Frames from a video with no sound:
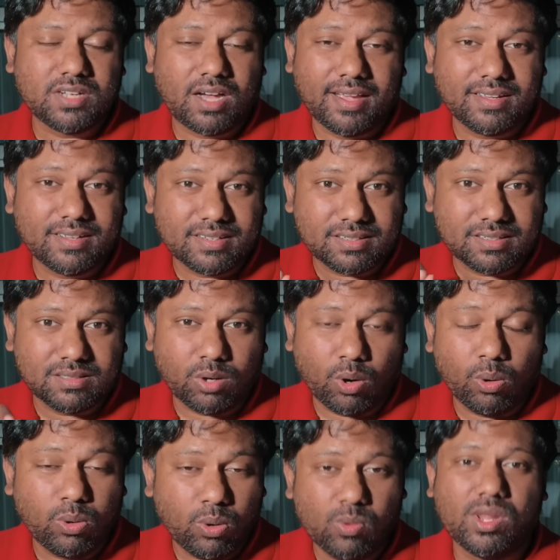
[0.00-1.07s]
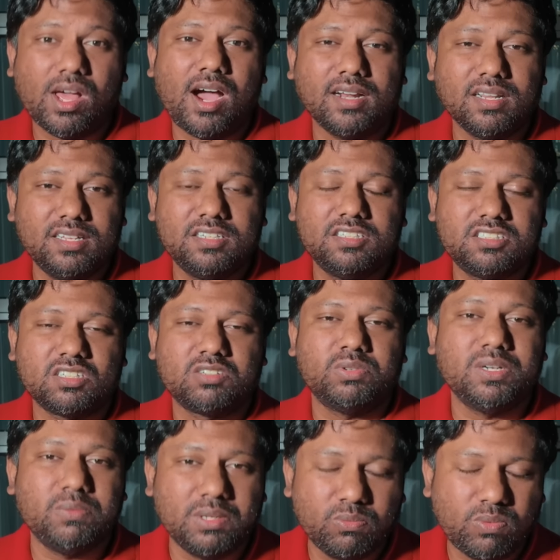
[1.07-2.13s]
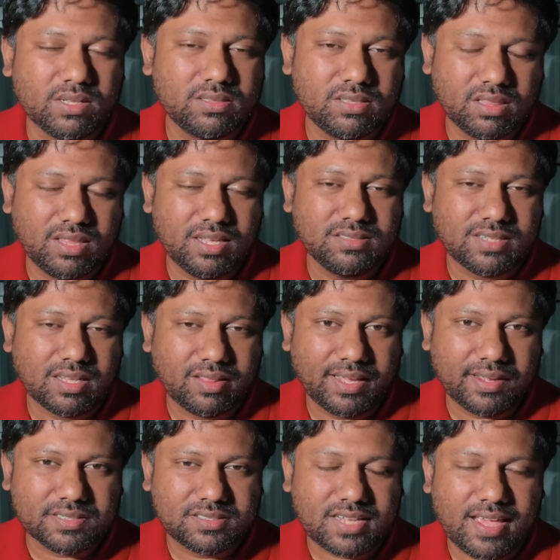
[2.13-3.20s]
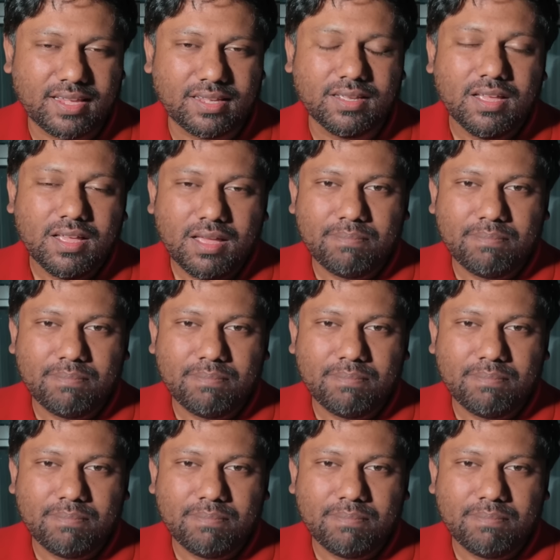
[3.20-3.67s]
I wholeheartedly disagree with what the things that they are saying,